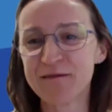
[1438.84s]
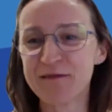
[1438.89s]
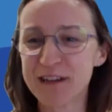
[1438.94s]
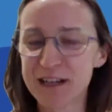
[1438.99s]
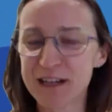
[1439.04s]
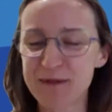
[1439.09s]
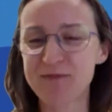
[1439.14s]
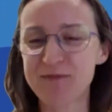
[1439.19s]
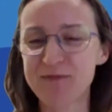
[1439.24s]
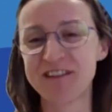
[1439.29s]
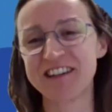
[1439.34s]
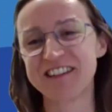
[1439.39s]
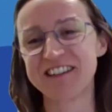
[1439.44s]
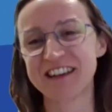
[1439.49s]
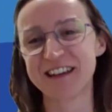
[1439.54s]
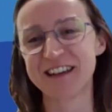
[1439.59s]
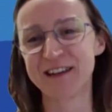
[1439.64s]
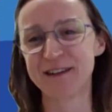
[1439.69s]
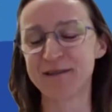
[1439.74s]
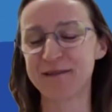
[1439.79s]
really
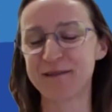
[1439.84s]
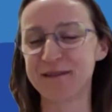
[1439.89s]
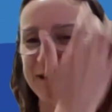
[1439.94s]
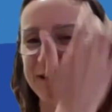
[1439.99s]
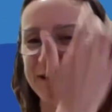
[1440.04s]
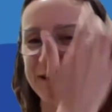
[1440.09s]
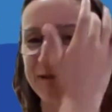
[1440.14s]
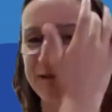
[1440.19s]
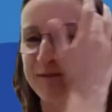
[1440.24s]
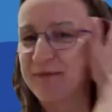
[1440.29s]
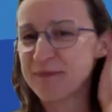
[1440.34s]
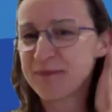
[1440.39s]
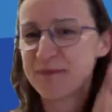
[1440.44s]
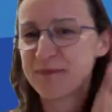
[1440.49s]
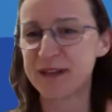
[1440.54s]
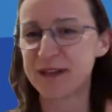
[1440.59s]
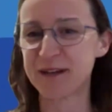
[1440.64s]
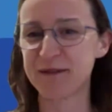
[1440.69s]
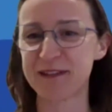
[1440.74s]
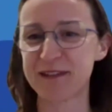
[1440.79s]
appreciate you
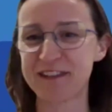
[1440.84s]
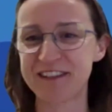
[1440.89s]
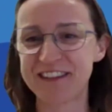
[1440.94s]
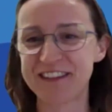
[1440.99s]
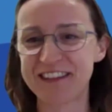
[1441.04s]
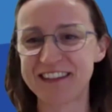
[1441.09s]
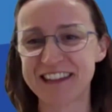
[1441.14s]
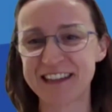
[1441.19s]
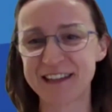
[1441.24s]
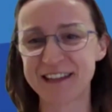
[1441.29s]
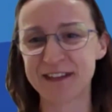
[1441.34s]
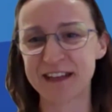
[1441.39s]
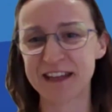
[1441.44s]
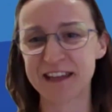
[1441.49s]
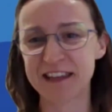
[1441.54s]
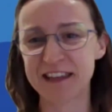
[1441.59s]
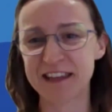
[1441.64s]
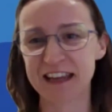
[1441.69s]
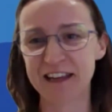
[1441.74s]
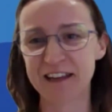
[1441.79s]
being with us this
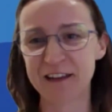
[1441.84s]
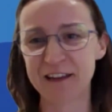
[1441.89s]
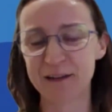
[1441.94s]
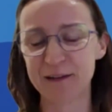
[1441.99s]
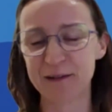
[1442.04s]
evening. Thank